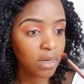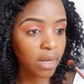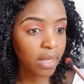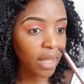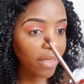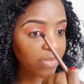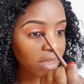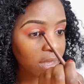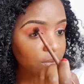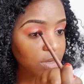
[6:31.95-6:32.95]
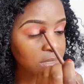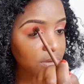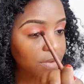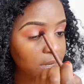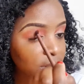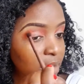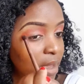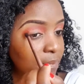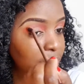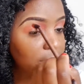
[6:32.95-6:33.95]
Like, I think it wasn't even
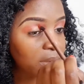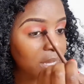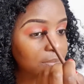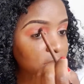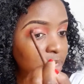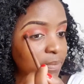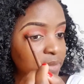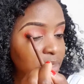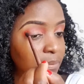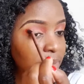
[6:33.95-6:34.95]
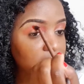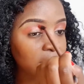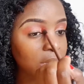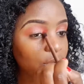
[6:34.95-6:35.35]
me being upset about the money.